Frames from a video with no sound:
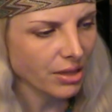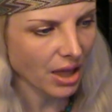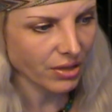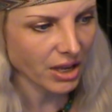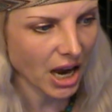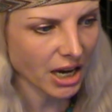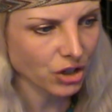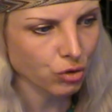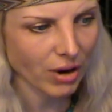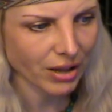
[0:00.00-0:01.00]
Then the
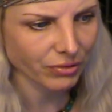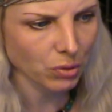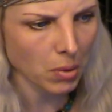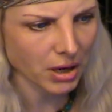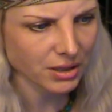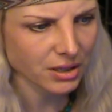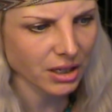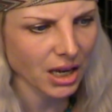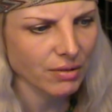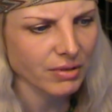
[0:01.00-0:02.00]
8 wrathful ones,
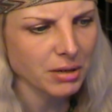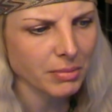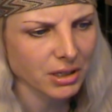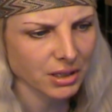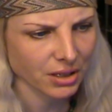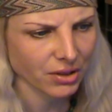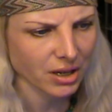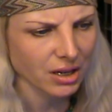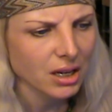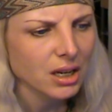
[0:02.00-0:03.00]
the kerimas and
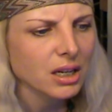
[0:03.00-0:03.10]
the